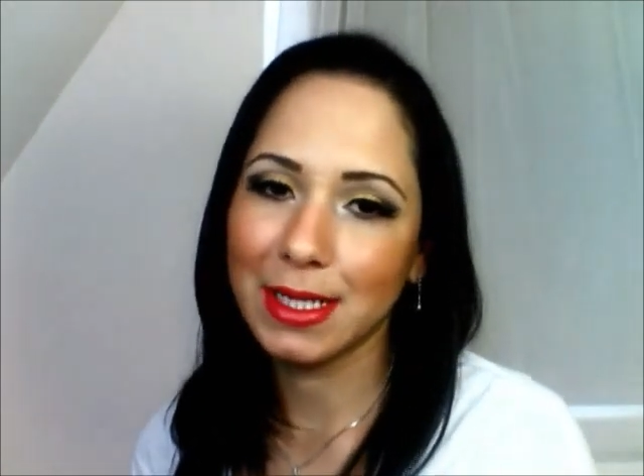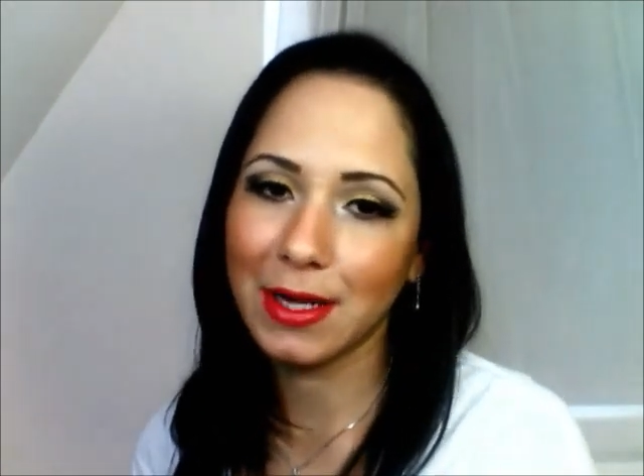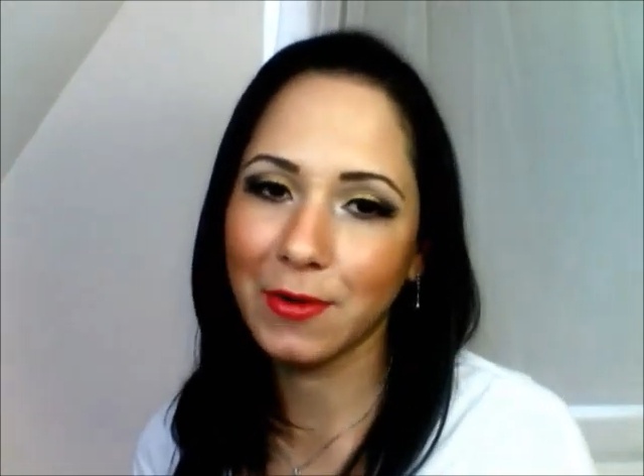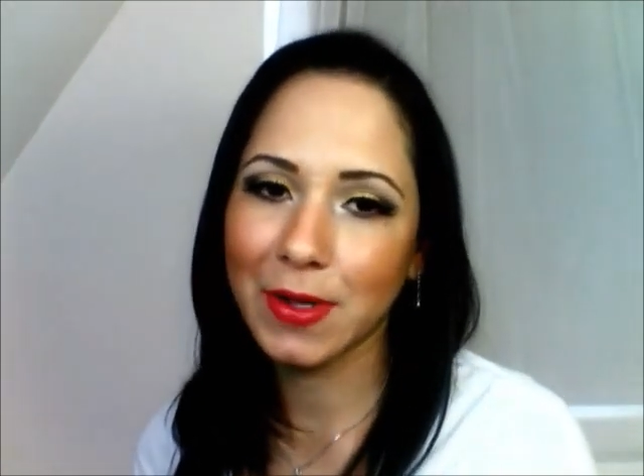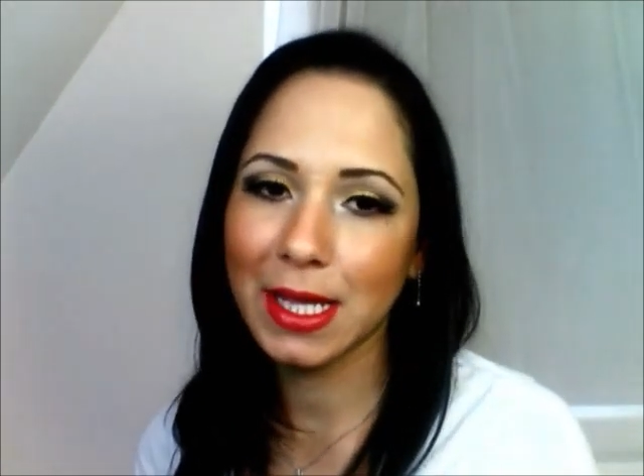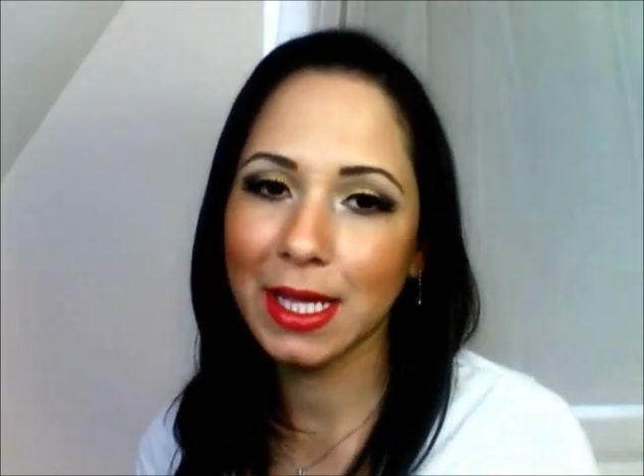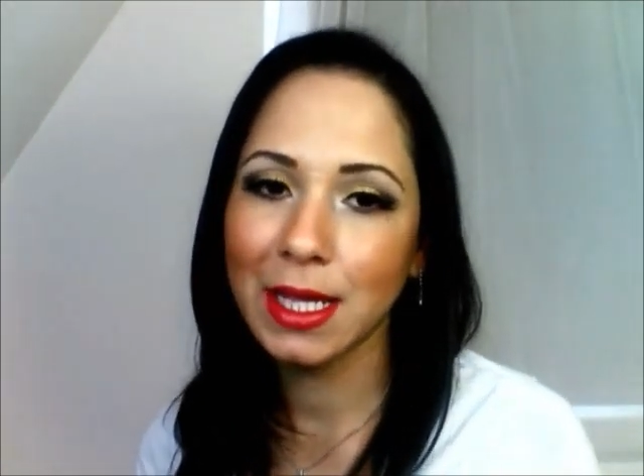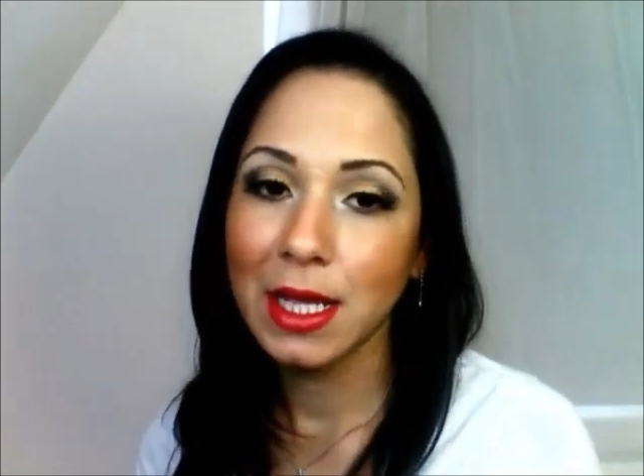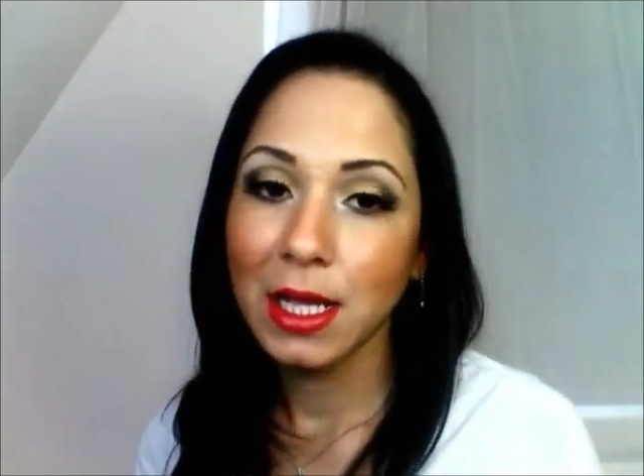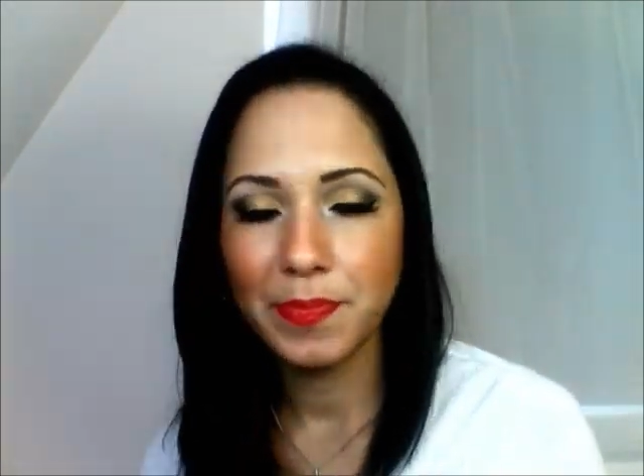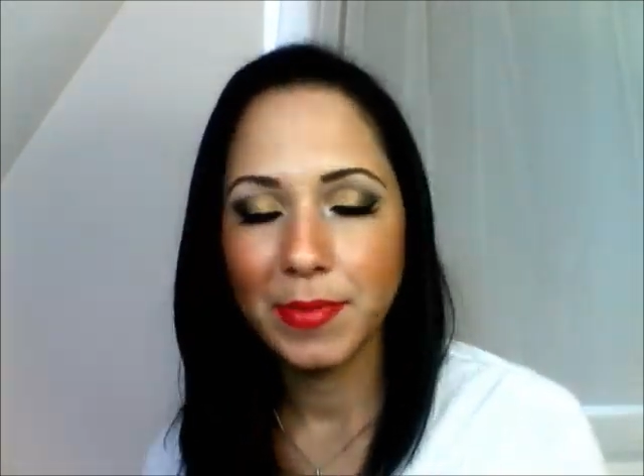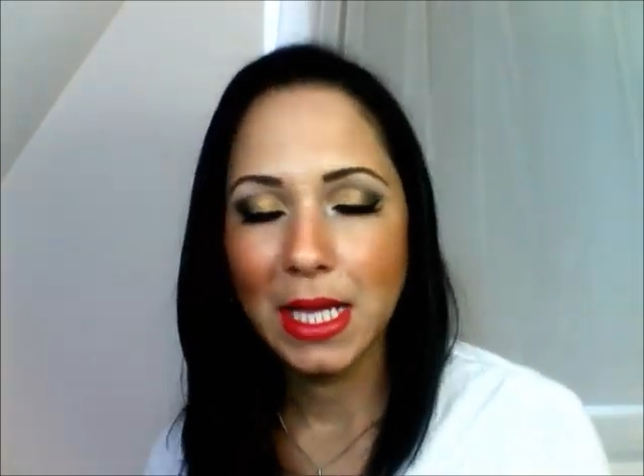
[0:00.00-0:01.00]
okay?
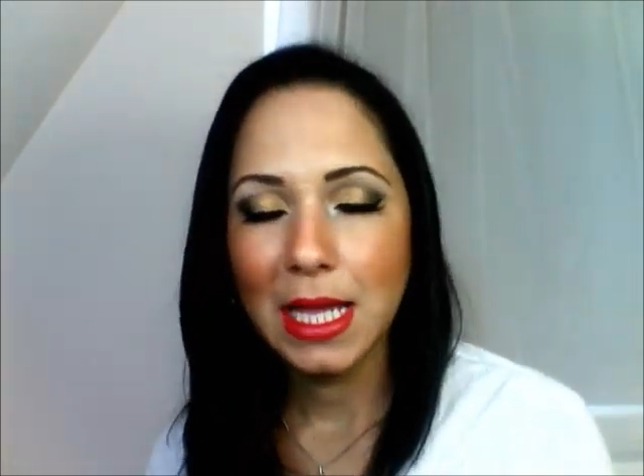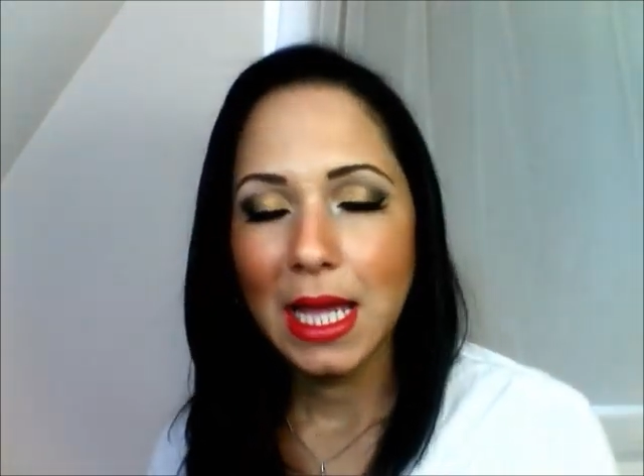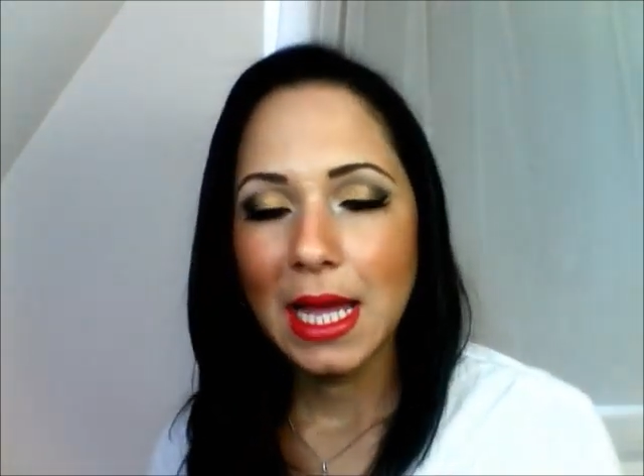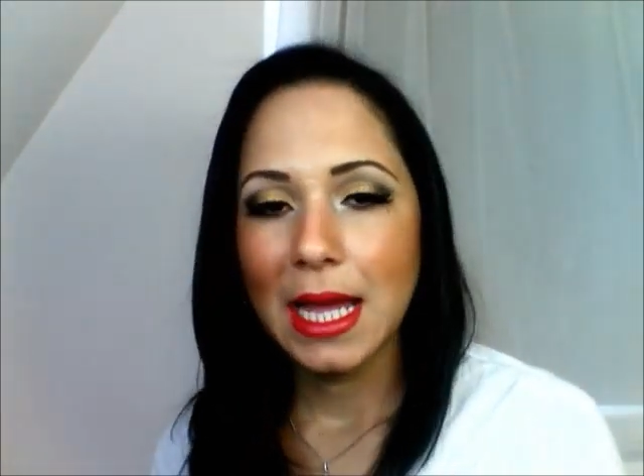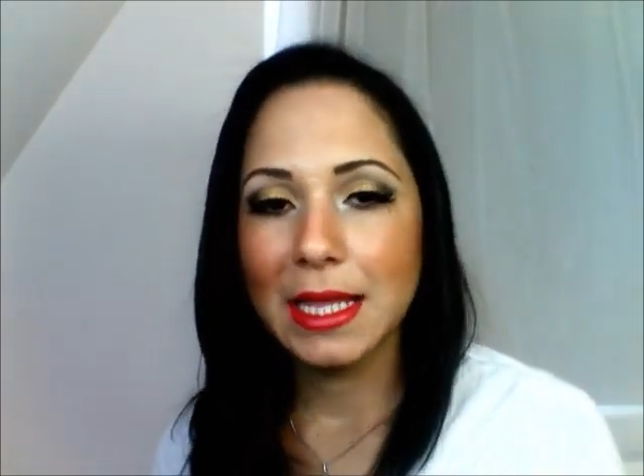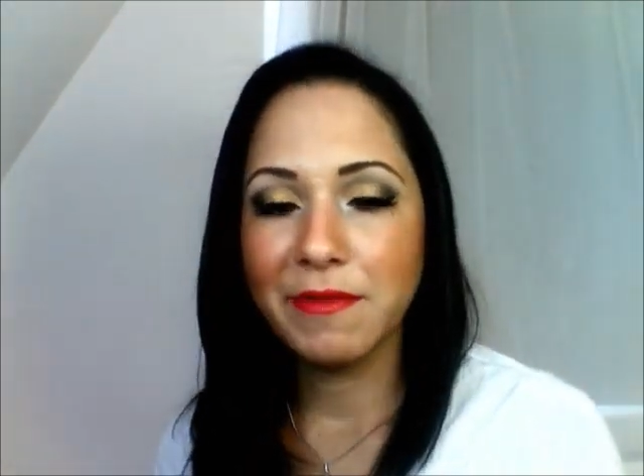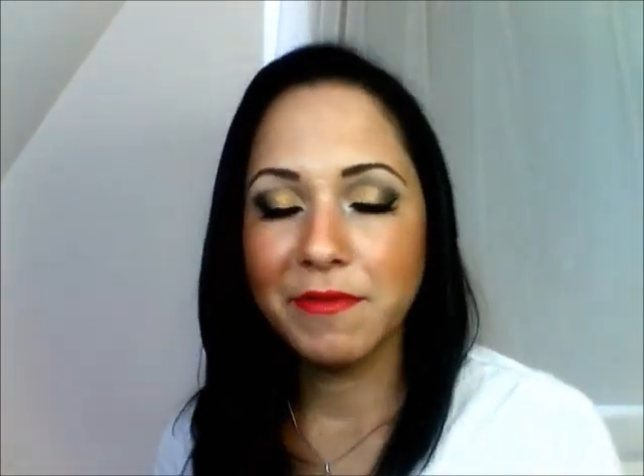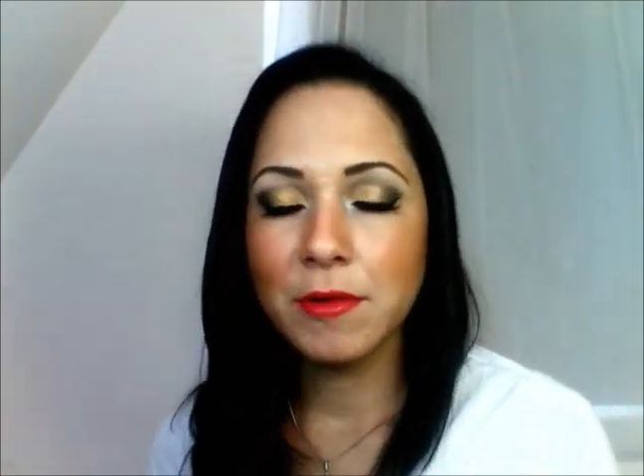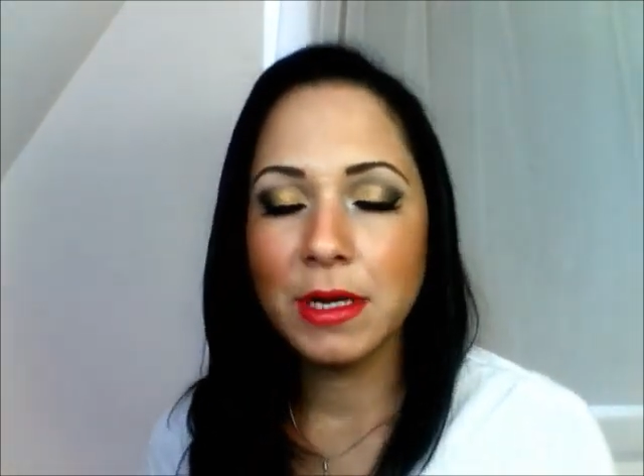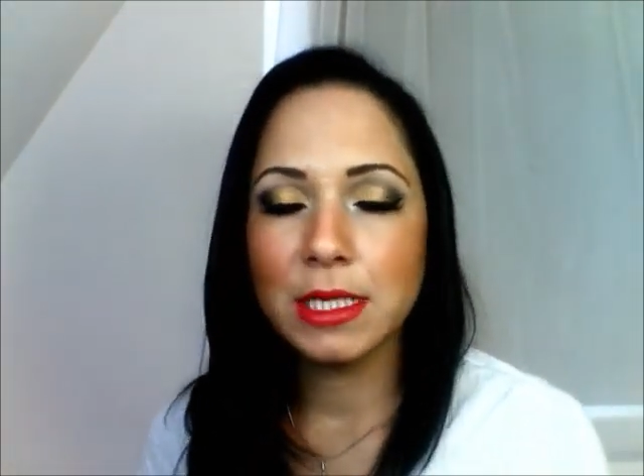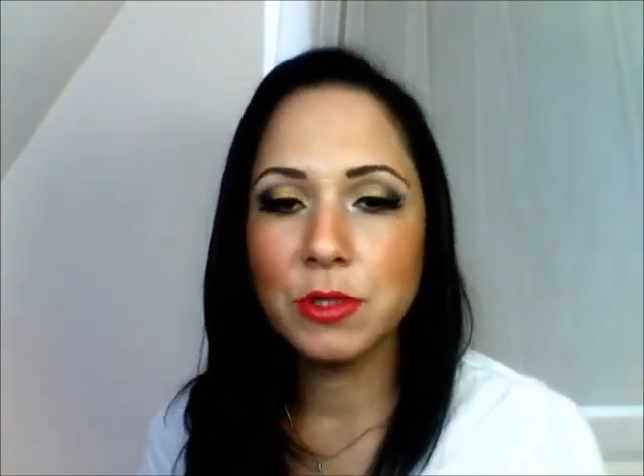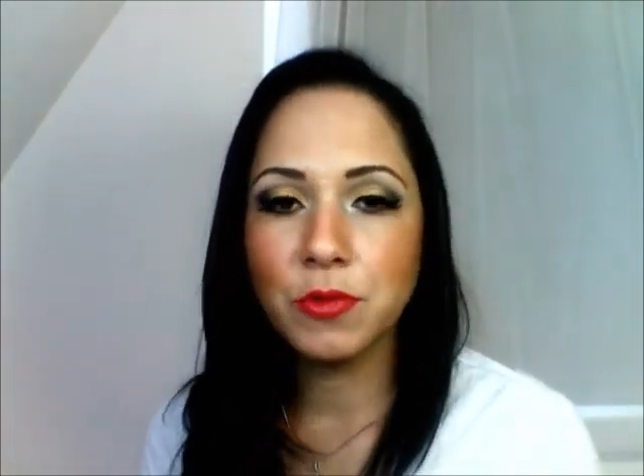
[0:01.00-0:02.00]
And if you
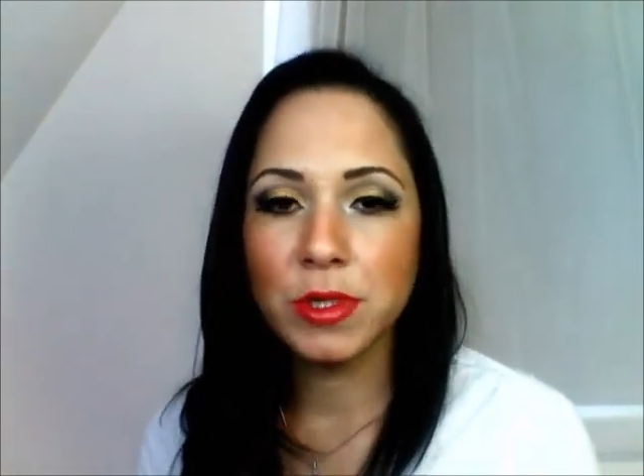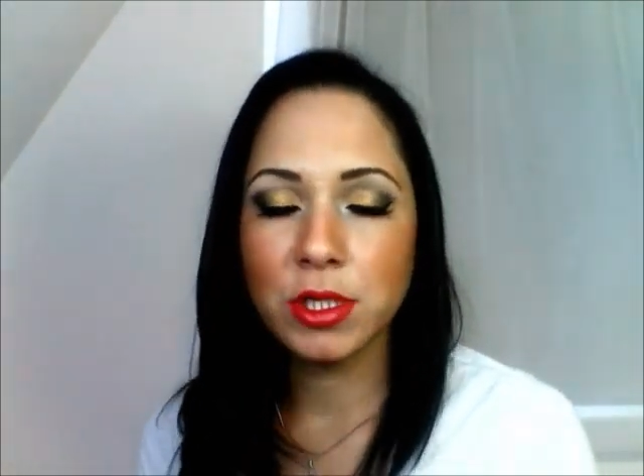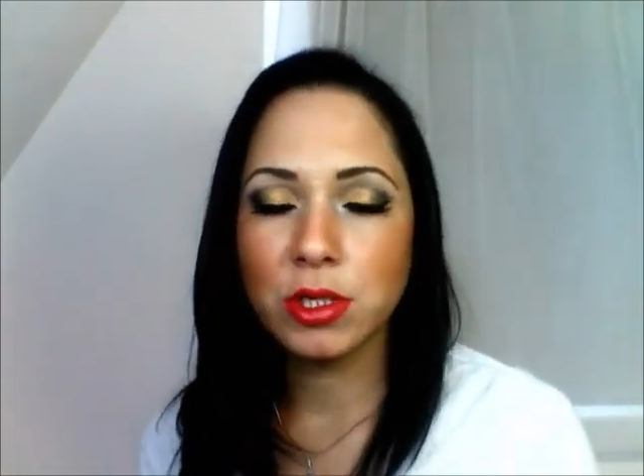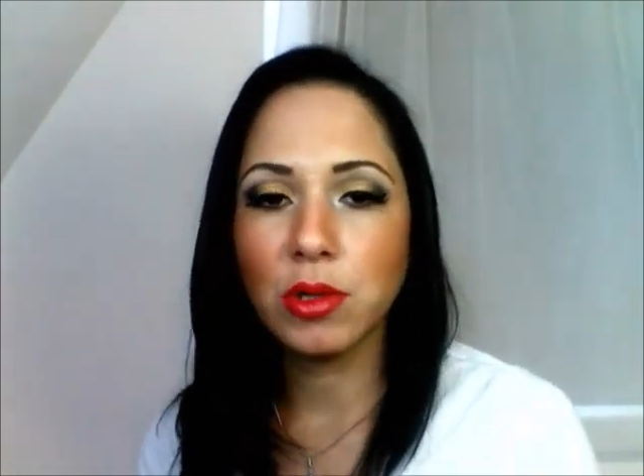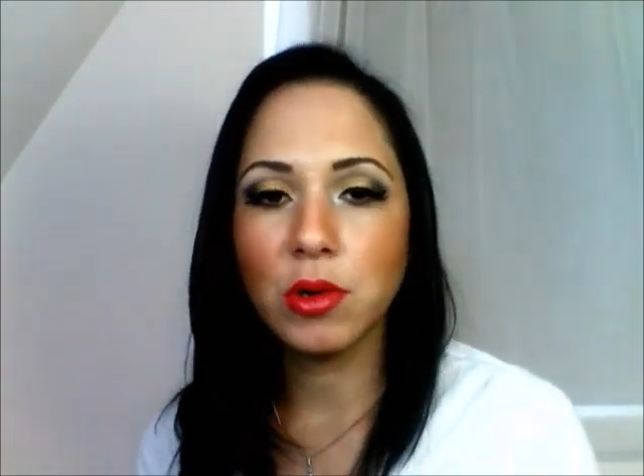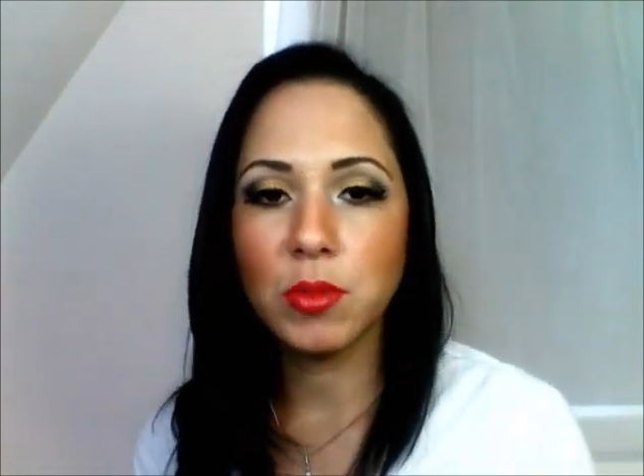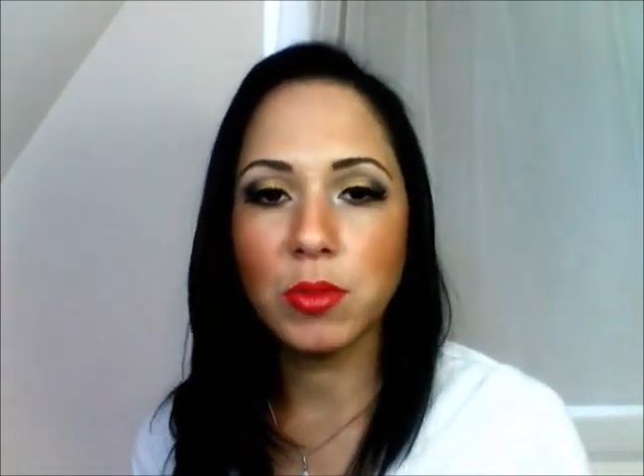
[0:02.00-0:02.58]
guys want to know